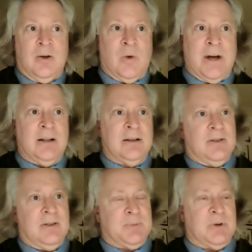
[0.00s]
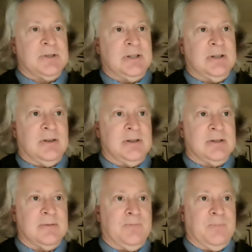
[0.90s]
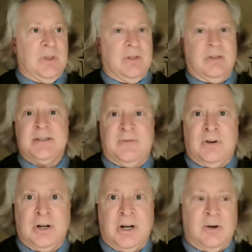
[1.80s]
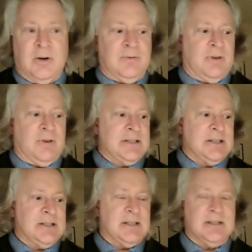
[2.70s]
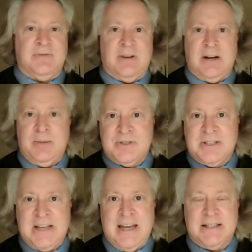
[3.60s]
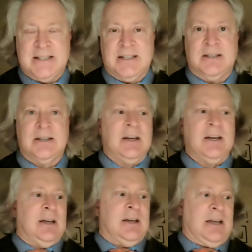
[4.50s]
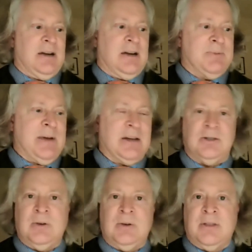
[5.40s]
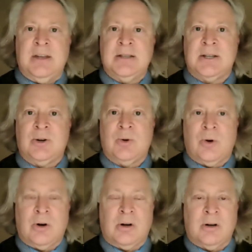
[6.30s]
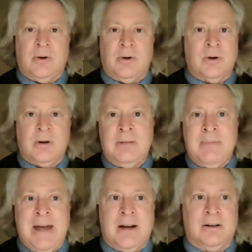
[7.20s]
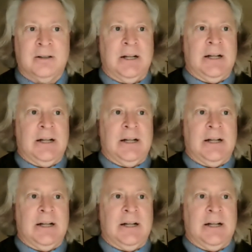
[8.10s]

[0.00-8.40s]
Well, this Virgo, for instance, is very precise and cares about doing things in an orderly manner.